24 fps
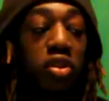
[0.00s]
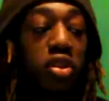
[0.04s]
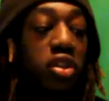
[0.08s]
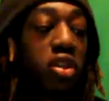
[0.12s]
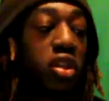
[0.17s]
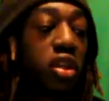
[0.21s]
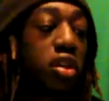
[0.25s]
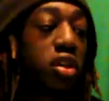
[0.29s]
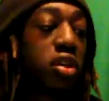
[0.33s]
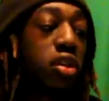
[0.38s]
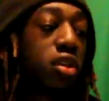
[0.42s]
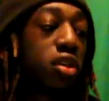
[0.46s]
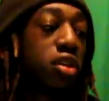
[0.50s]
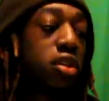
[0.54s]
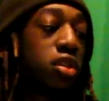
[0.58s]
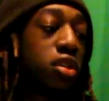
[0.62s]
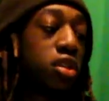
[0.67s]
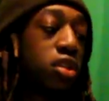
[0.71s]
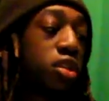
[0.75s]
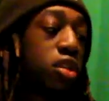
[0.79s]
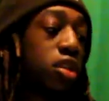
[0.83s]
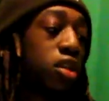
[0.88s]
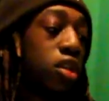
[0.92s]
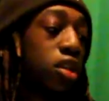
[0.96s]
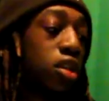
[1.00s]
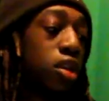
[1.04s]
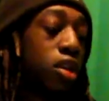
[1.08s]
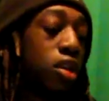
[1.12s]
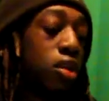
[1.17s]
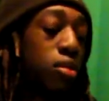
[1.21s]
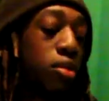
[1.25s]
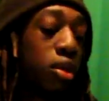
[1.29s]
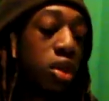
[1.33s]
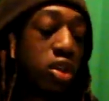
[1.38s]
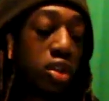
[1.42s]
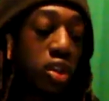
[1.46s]
stickers.
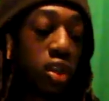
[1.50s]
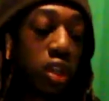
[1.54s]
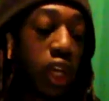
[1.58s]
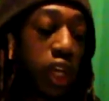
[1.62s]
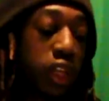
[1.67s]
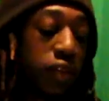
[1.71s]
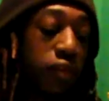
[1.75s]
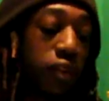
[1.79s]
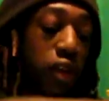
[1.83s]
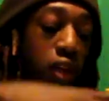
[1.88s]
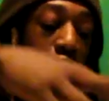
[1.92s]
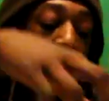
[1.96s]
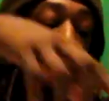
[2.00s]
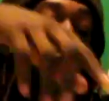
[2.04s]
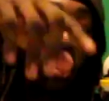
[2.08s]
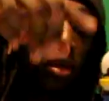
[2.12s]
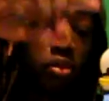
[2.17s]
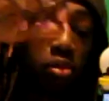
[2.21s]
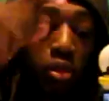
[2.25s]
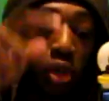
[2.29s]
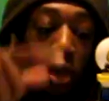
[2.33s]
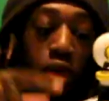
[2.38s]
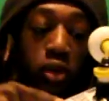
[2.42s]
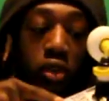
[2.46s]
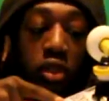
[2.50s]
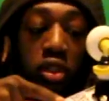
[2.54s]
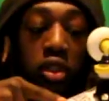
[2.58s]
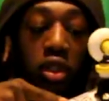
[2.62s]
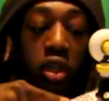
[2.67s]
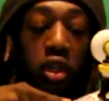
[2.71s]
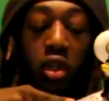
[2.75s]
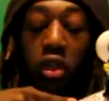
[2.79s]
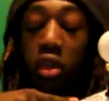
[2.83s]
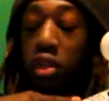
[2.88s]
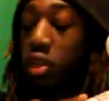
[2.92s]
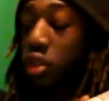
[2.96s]
Make sure you guys follow them. Bone
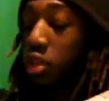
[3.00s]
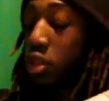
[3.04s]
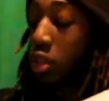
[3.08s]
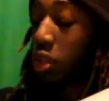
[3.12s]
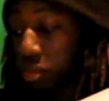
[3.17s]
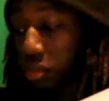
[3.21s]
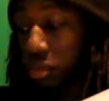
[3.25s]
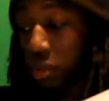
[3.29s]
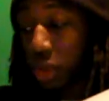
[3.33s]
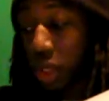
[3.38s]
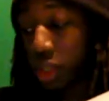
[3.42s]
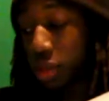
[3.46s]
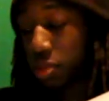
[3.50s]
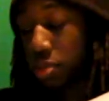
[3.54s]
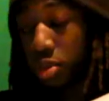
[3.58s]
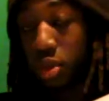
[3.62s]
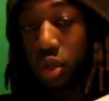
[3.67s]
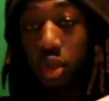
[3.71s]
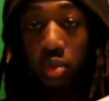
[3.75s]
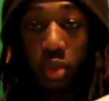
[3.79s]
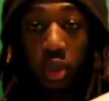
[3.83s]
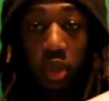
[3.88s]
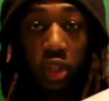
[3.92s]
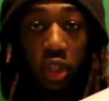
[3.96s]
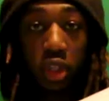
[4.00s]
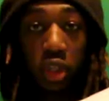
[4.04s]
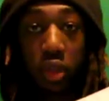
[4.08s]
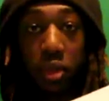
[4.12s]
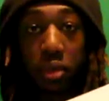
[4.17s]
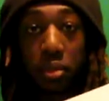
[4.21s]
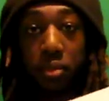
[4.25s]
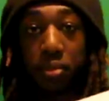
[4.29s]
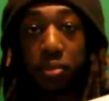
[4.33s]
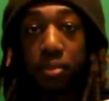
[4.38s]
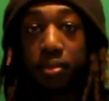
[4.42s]
stickers. And that's pretty much it.